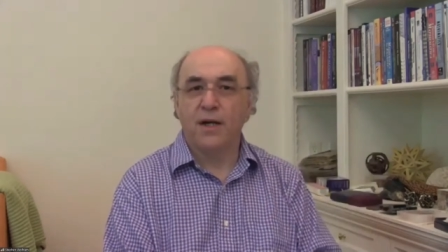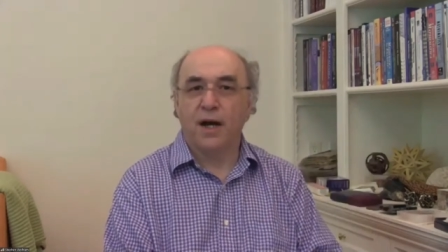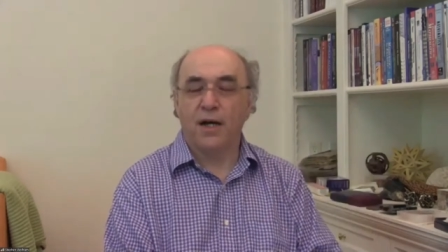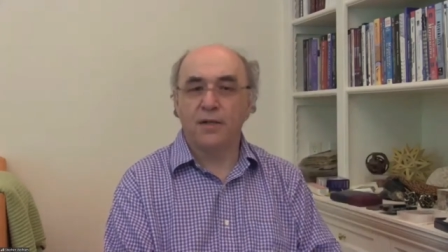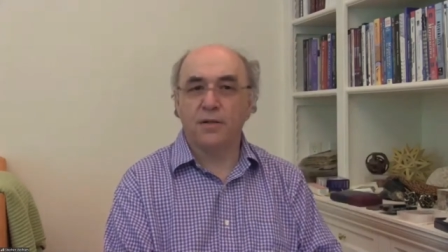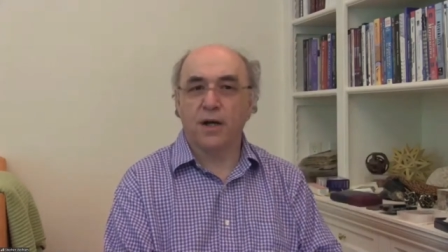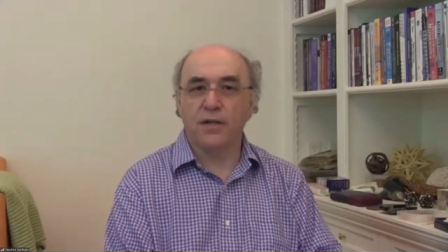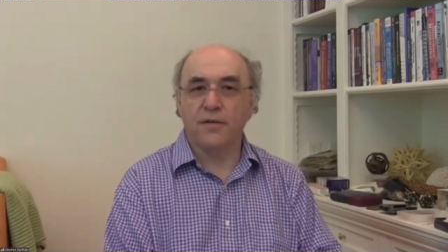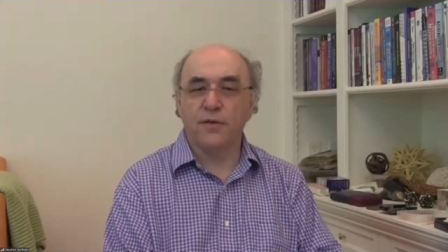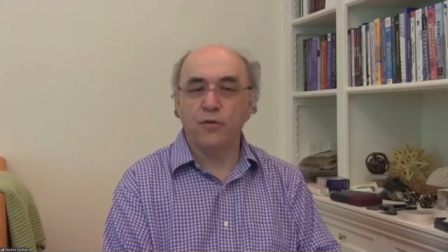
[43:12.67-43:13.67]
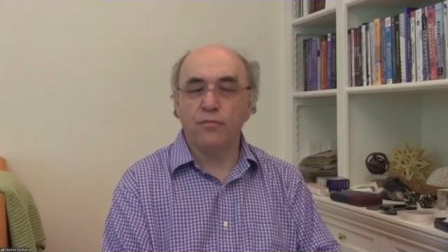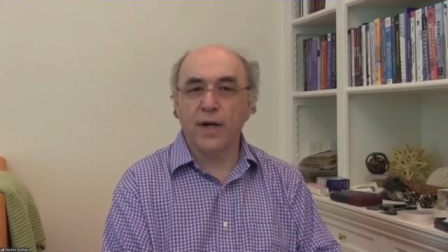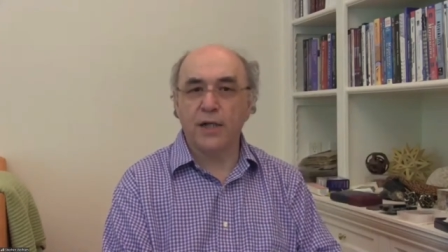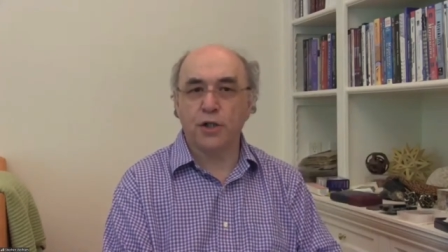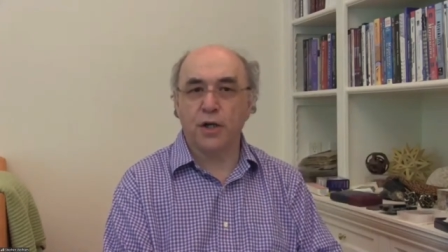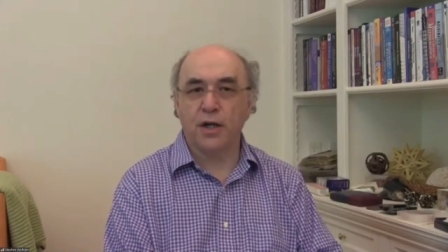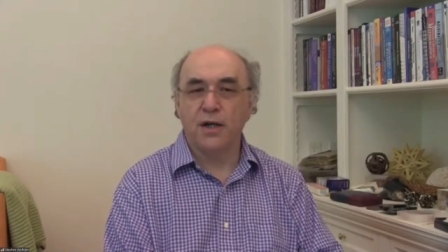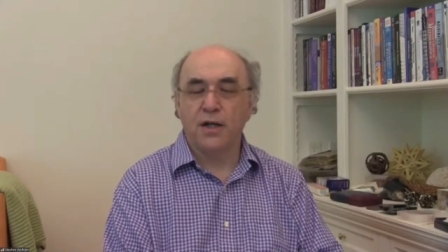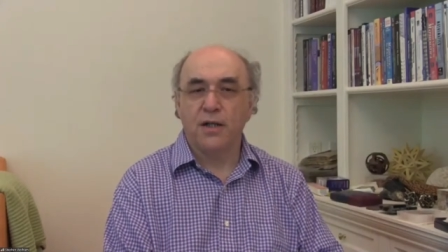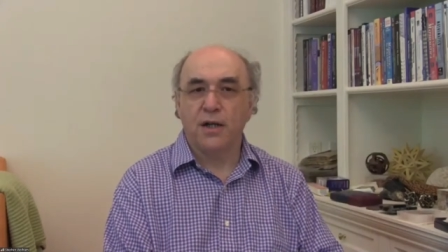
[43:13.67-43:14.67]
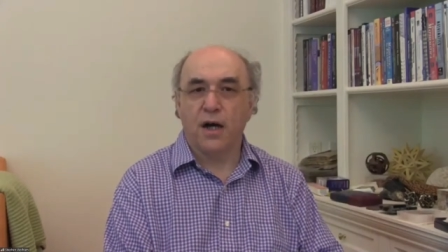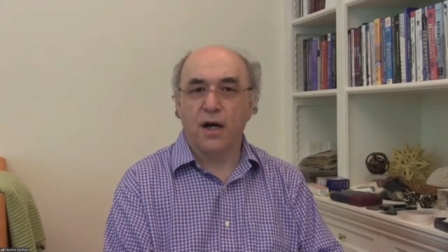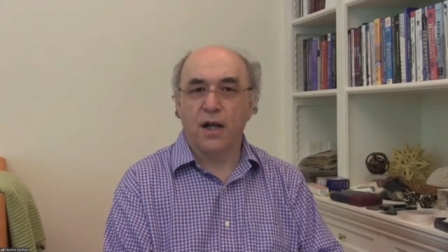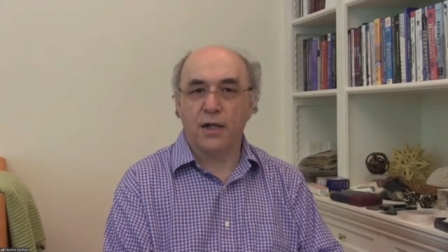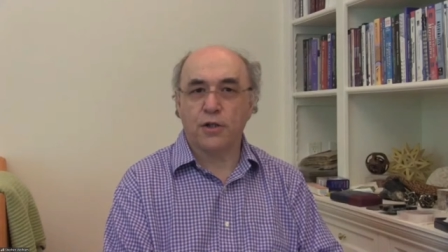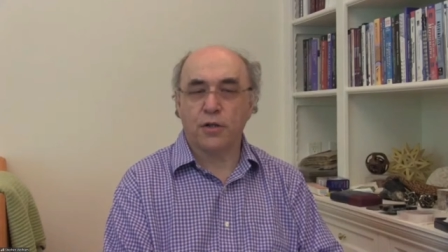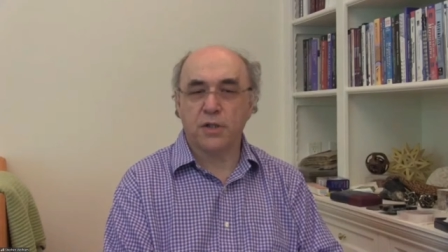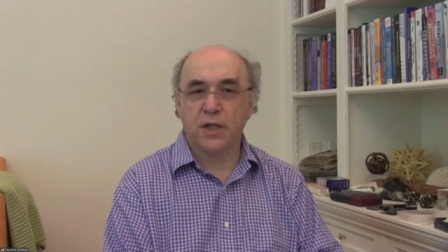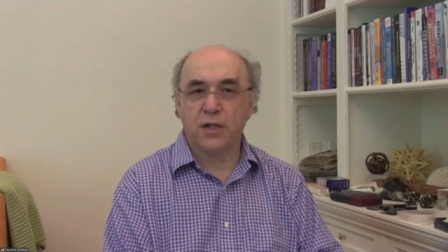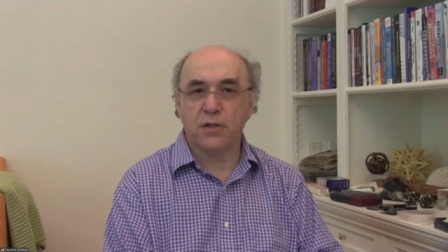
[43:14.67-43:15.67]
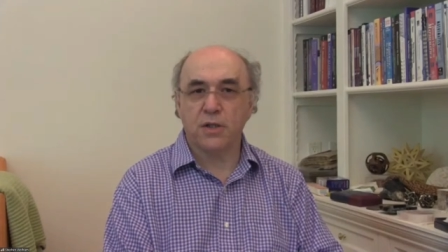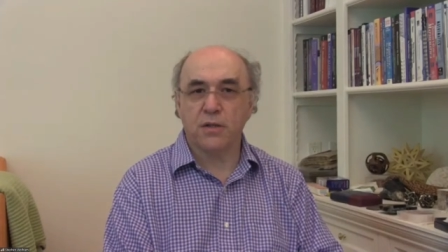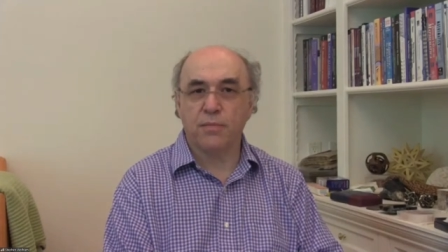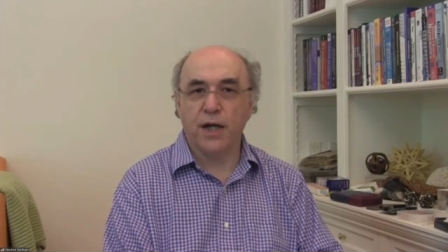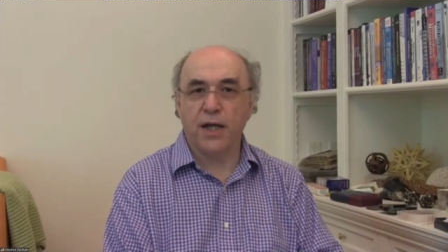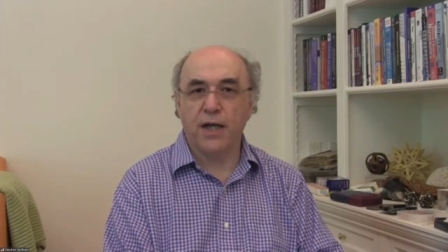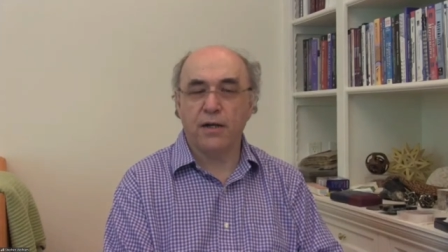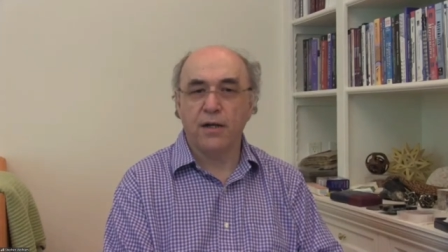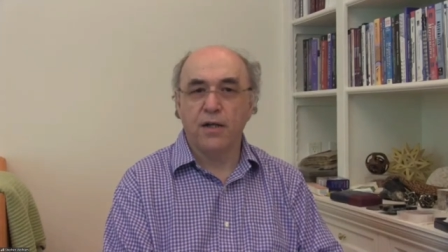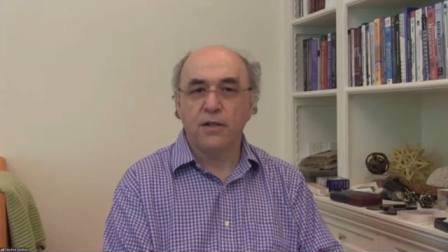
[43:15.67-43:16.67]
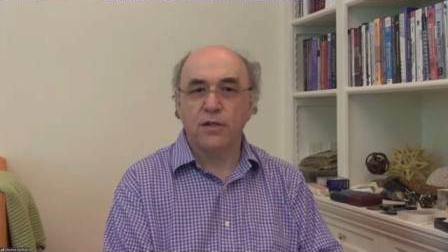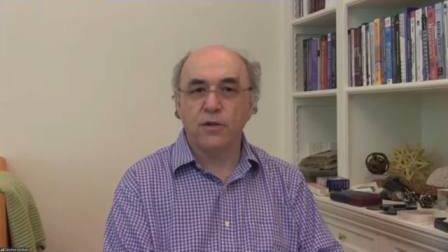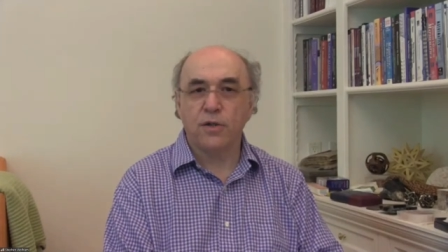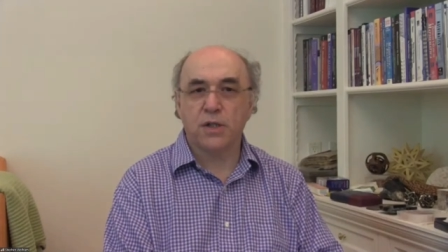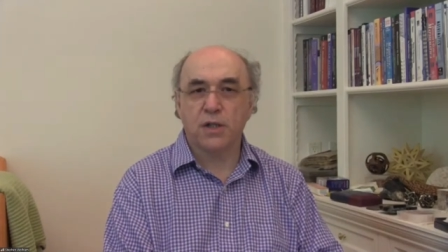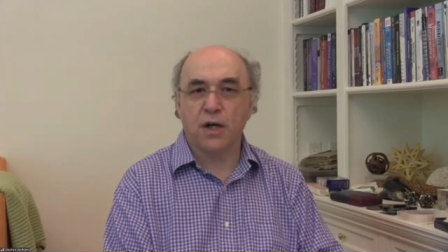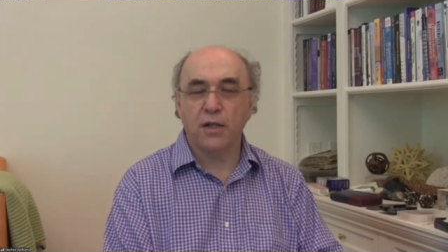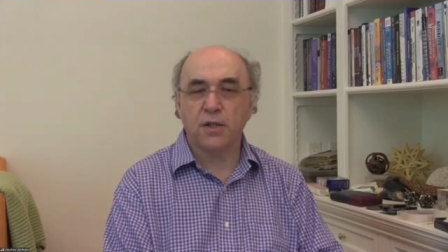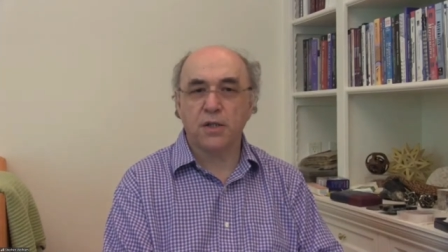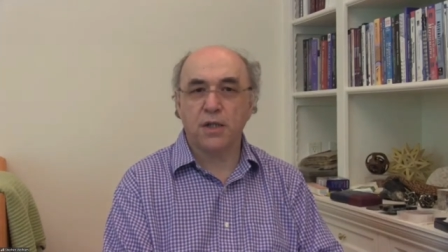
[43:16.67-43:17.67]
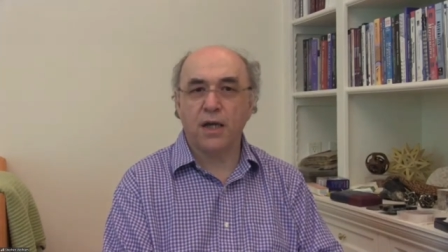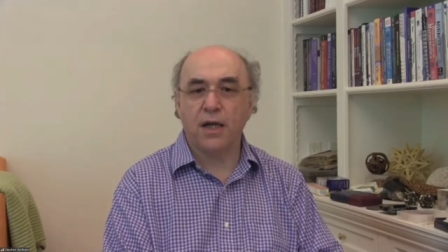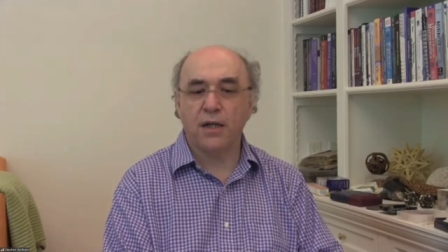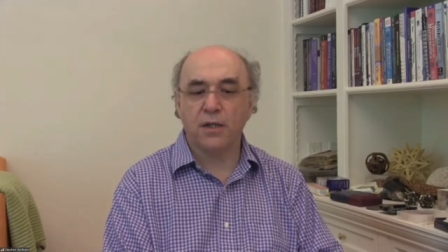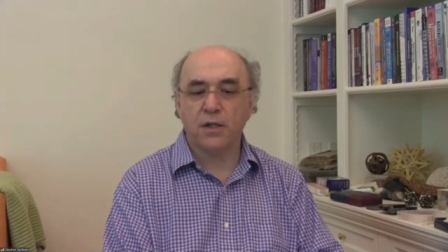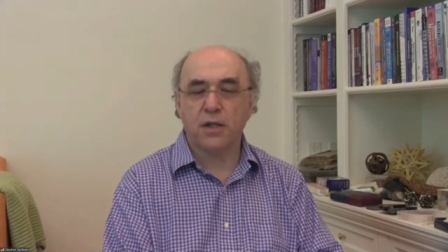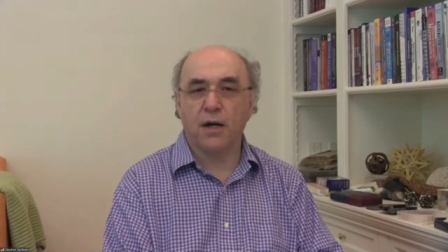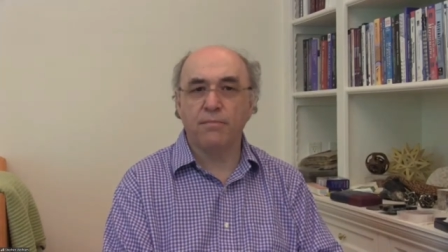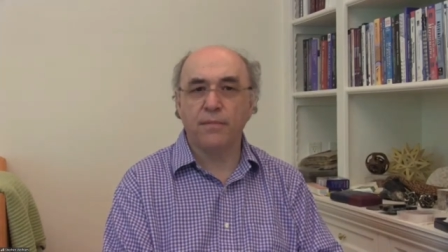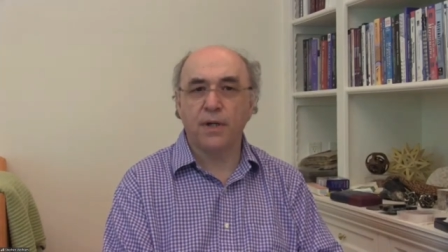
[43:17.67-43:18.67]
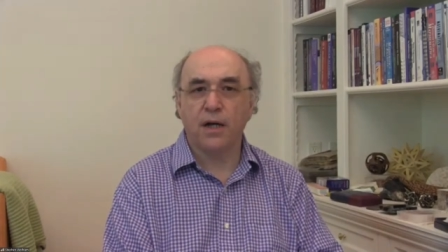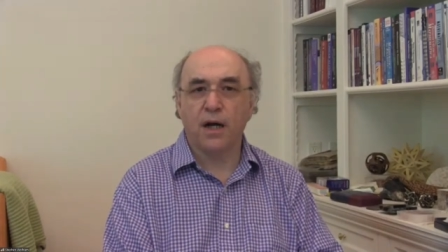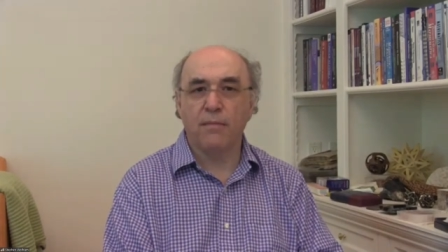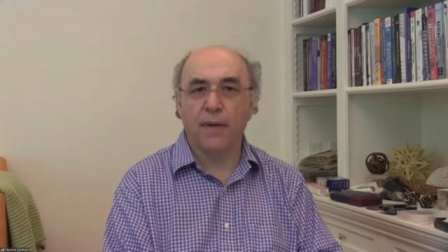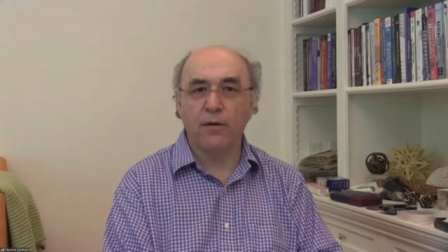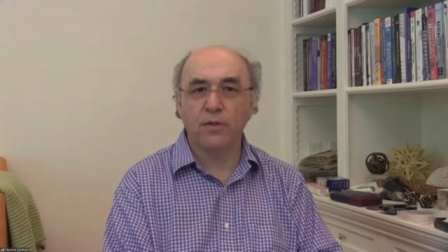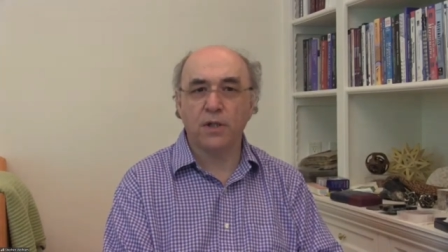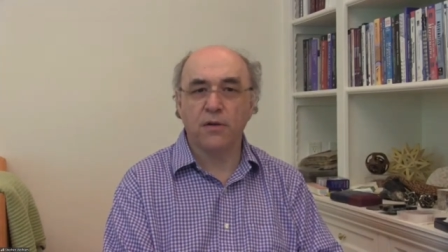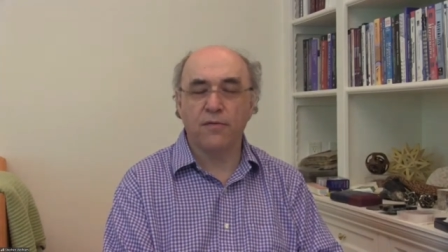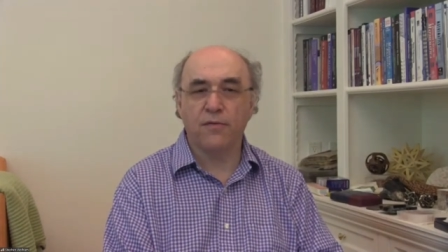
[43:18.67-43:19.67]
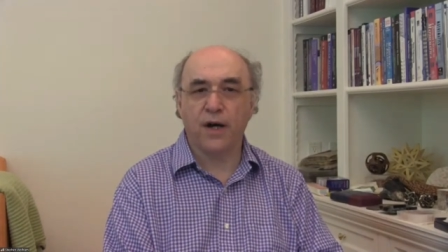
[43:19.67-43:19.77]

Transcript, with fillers: And if you measure electrical signals in the brain, you'll start seeing some amount of